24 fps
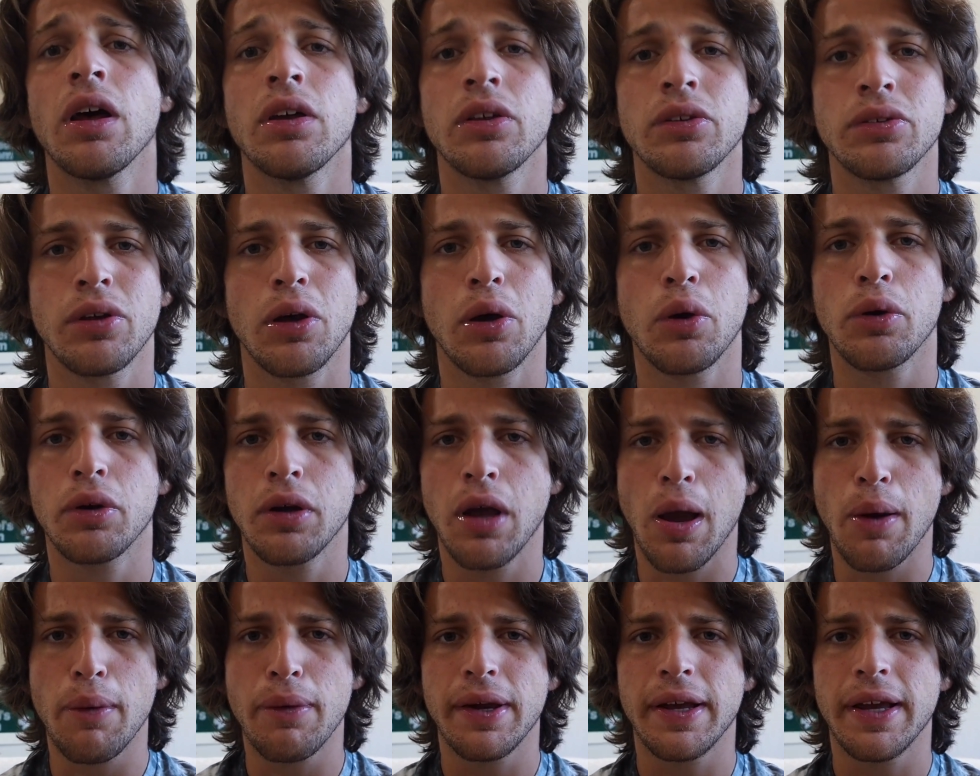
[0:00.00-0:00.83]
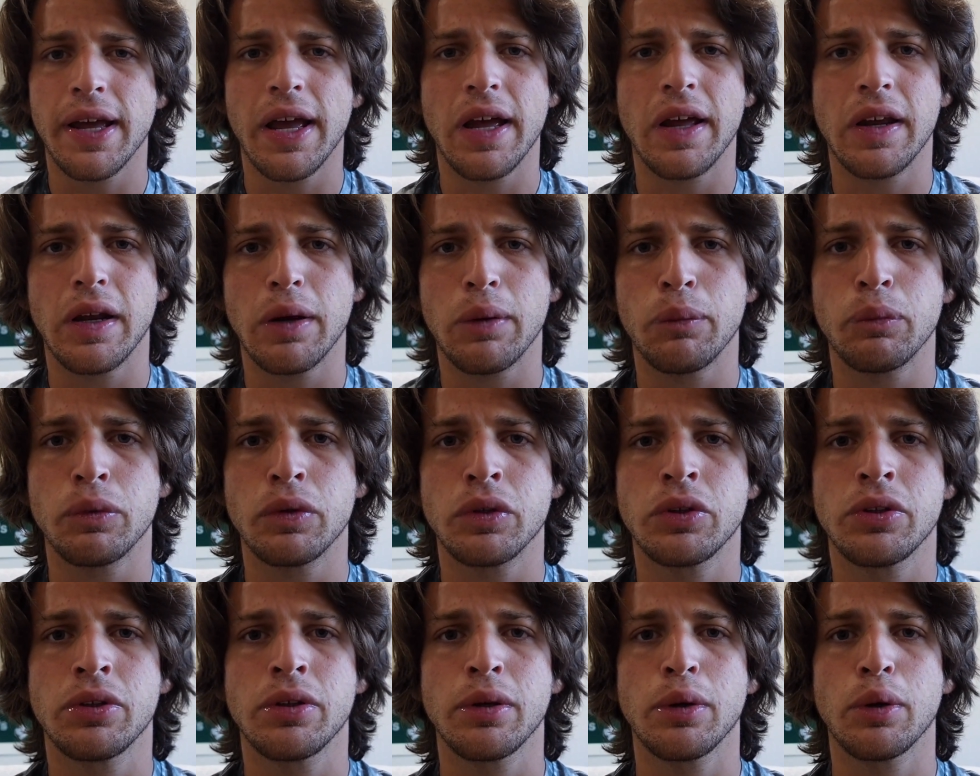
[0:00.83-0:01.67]
So coming in at number
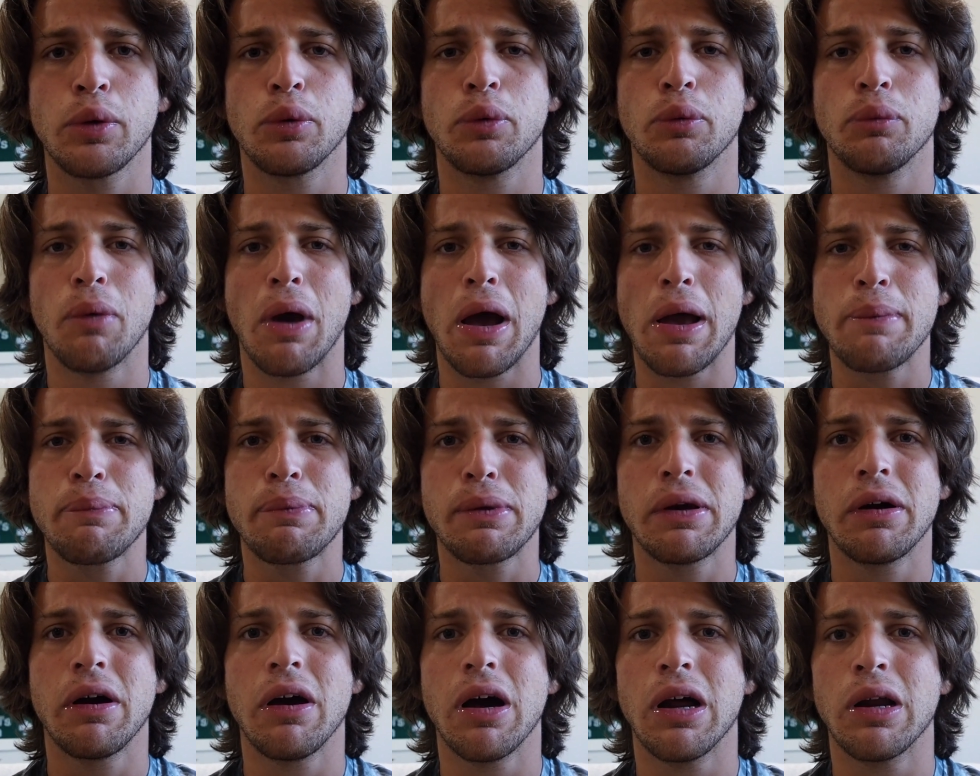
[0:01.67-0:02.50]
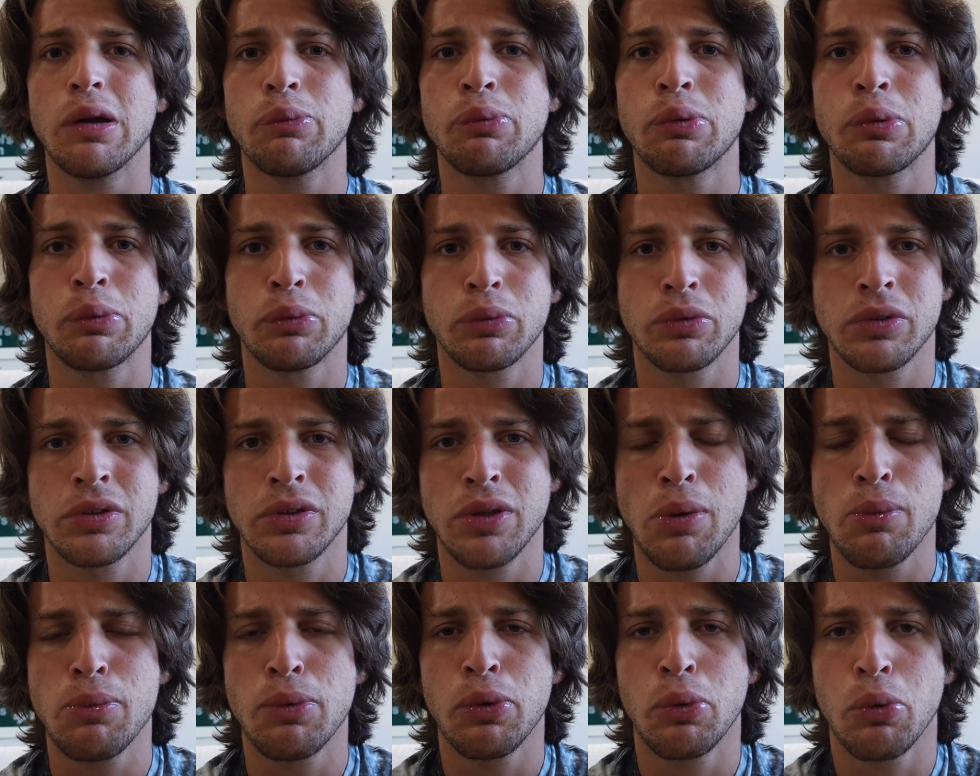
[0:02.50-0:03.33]
two, might be a lot of people's
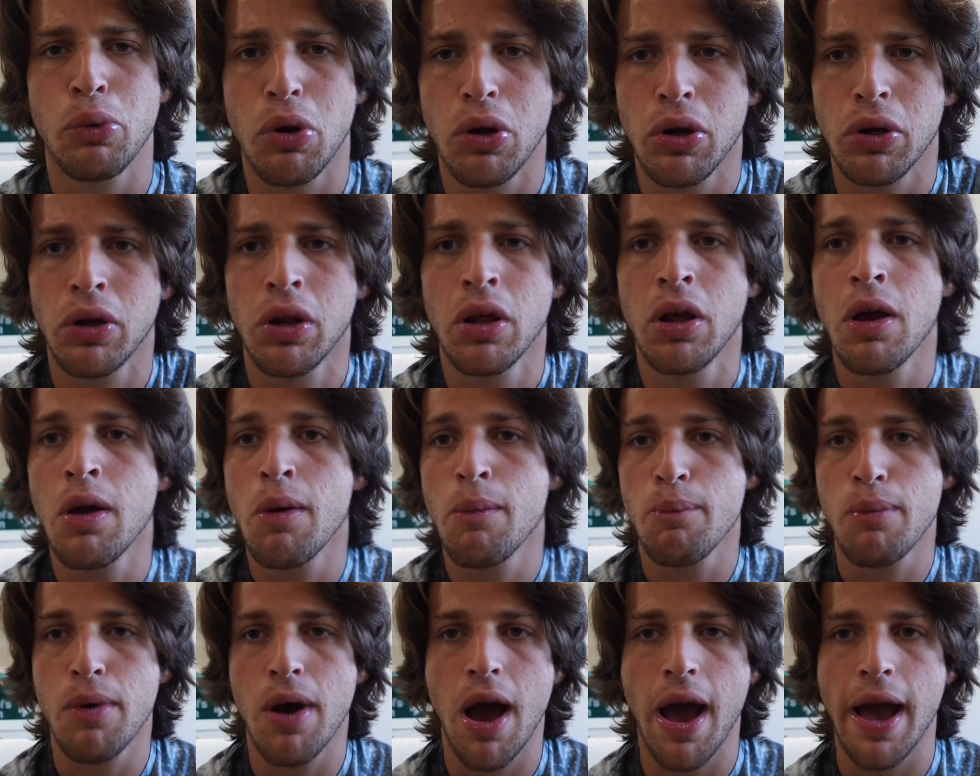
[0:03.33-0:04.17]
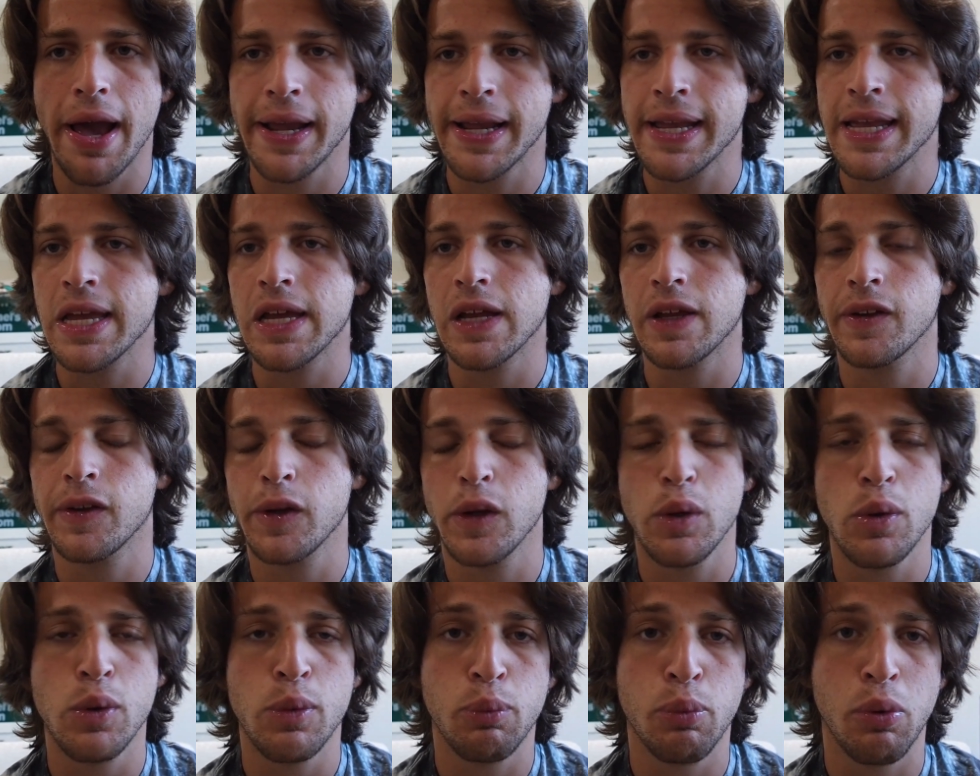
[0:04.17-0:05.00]
number one, but I can't
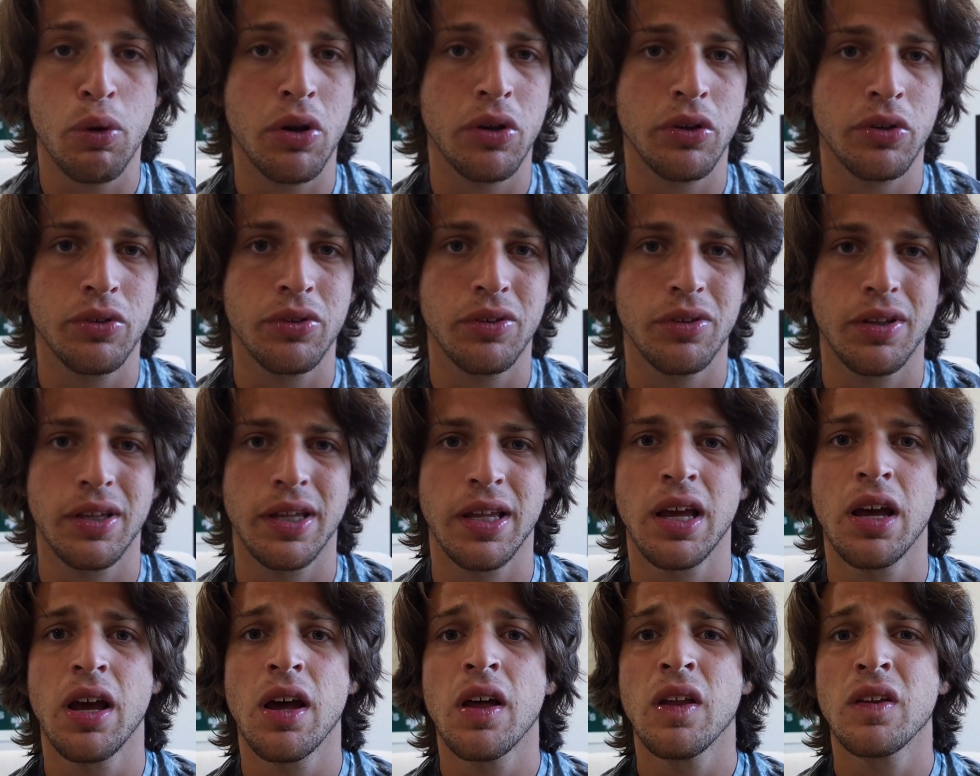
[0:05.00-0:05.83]
do it personally.